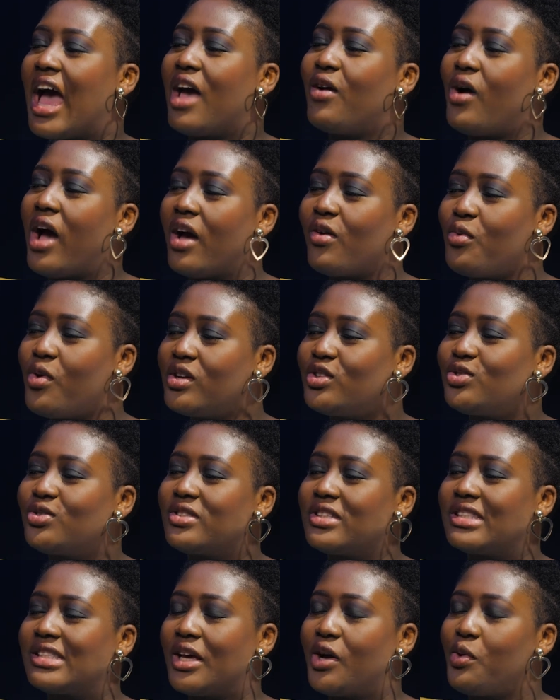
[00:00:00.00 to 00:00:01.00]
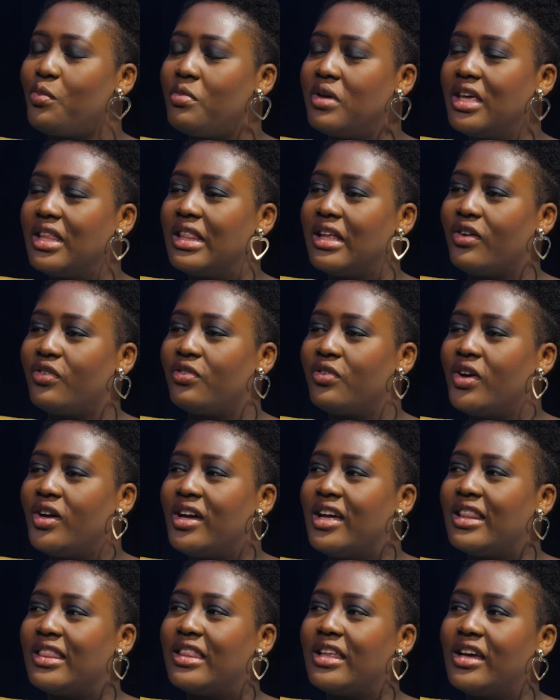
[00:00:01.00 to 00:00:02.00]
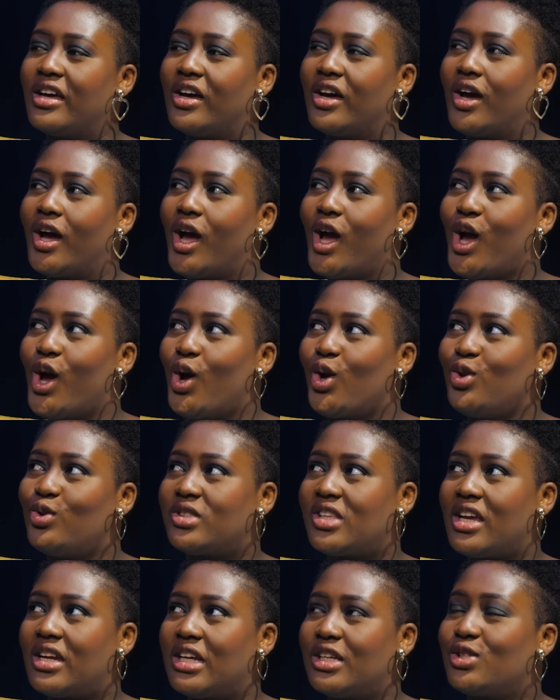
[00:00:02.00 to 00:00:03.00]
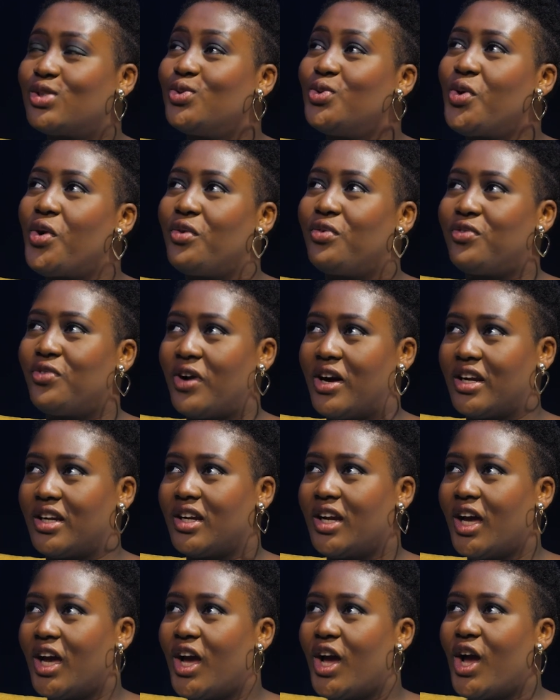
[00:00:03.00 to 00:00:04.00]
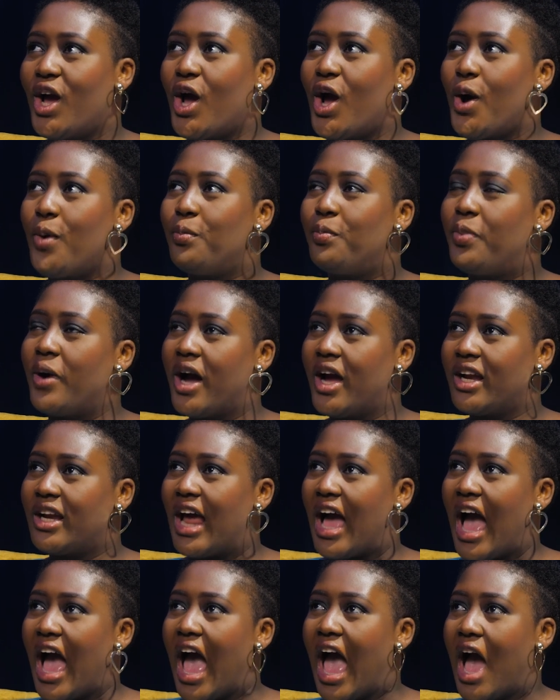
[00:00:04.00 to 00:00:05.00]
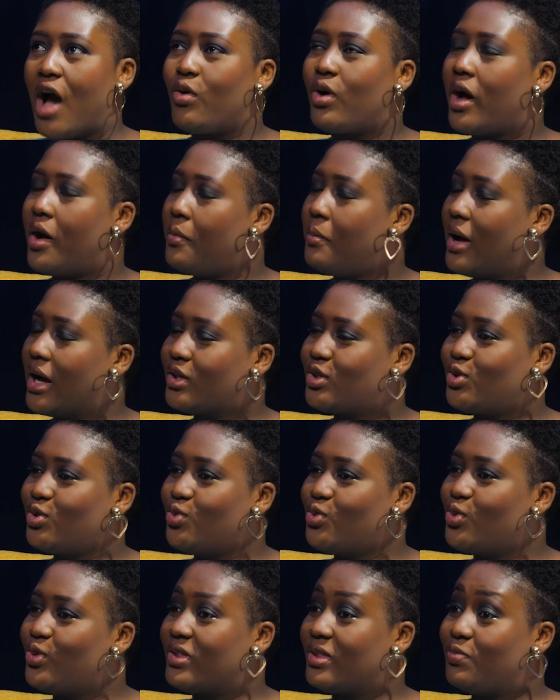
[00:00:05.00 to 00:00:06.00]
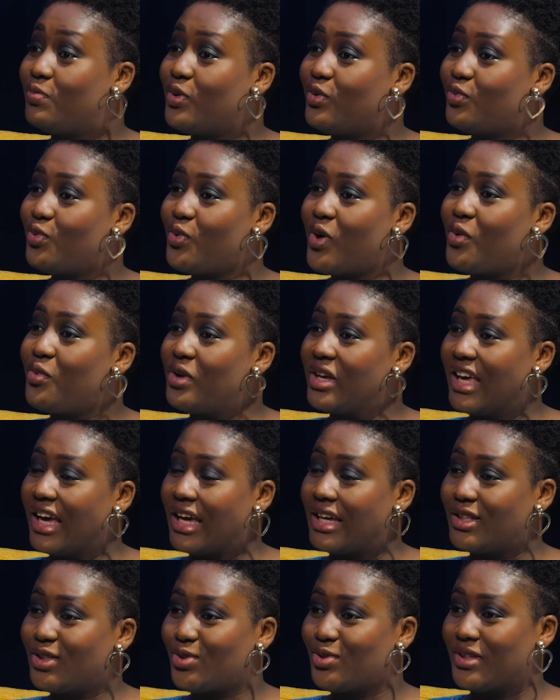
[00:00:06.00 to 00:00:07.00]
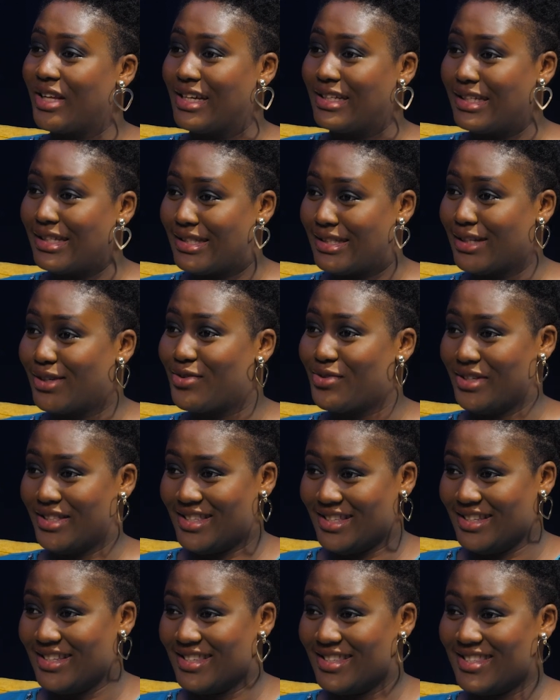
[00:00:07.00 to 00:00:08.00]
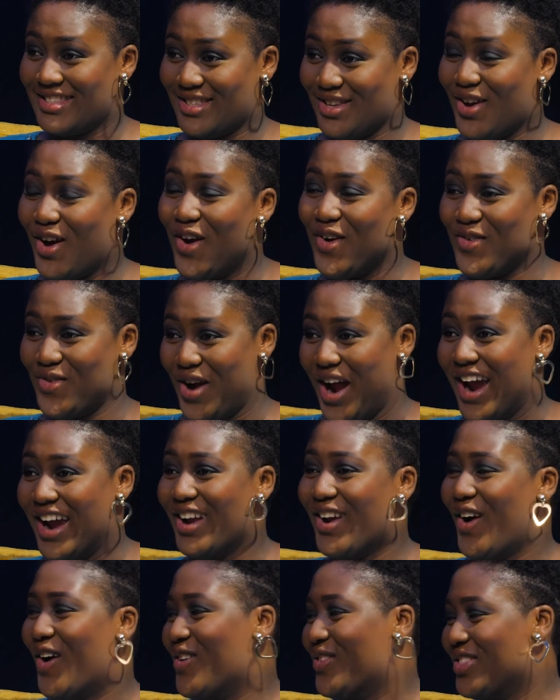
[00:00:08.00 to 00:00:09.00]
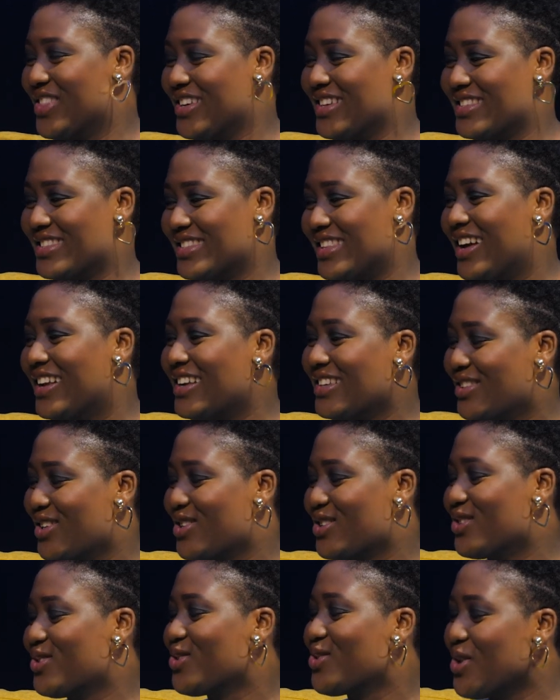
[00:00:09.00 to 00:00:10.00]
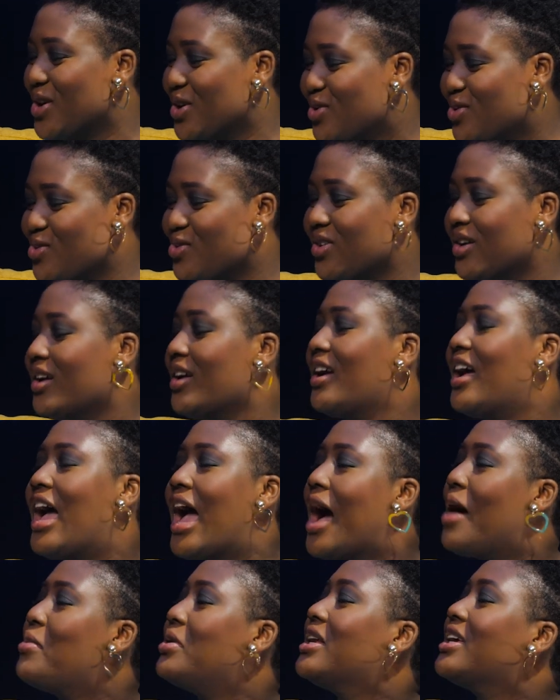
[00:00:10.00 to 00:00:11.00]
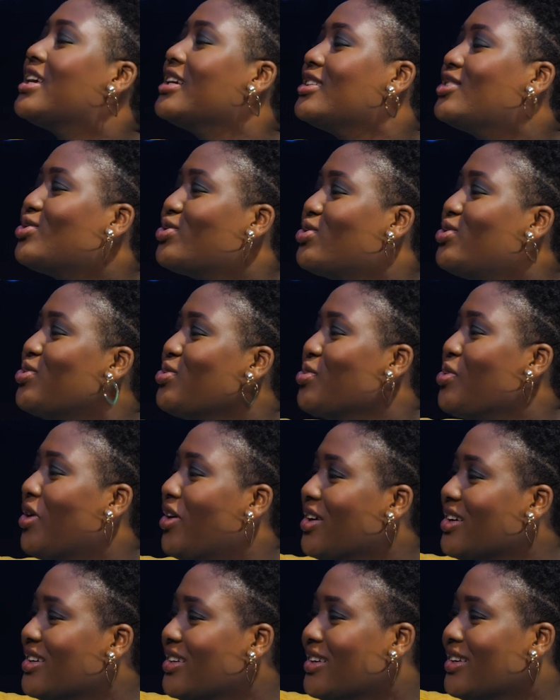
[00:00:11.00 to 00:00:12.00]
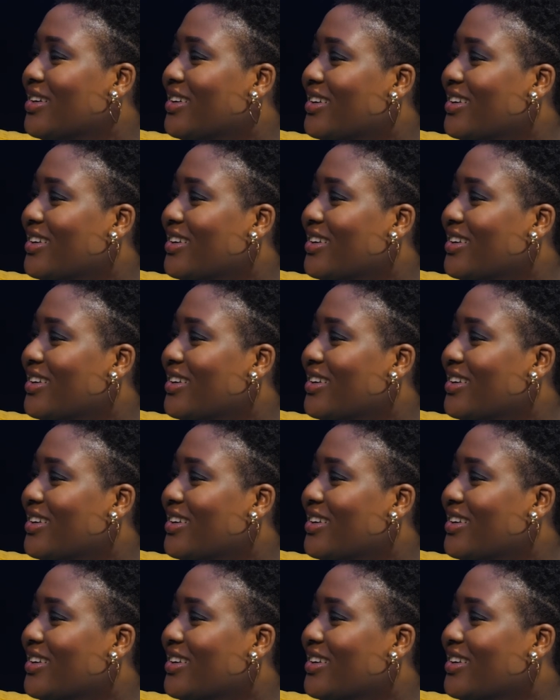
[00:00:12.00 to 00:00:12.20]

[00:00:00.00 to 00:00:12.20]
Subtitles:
I want you to tell me the. You said it's not fun, but I will come back to you when we get into the nitty gritties, right, of this. Now, let's talk Kweku. How many kids do you want?